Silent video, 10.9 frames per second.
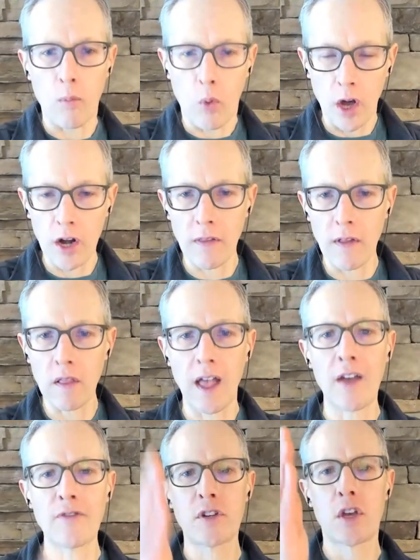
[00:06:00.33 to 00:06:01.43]
1 on the
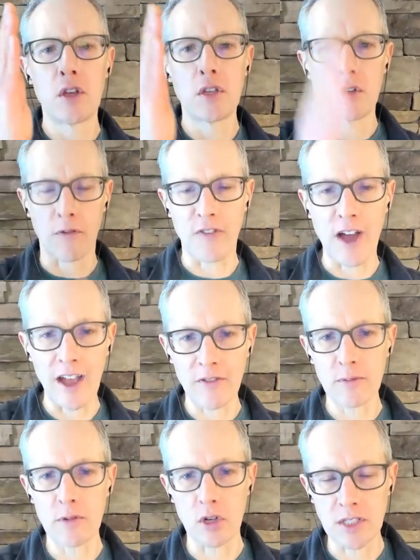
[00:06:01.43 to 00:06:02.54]
left, your
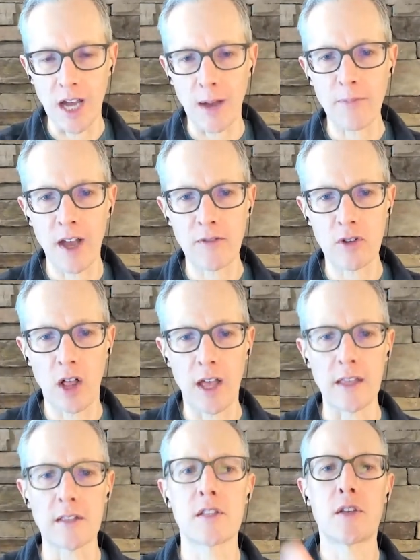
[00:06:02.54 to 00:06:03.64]
top 5 clients.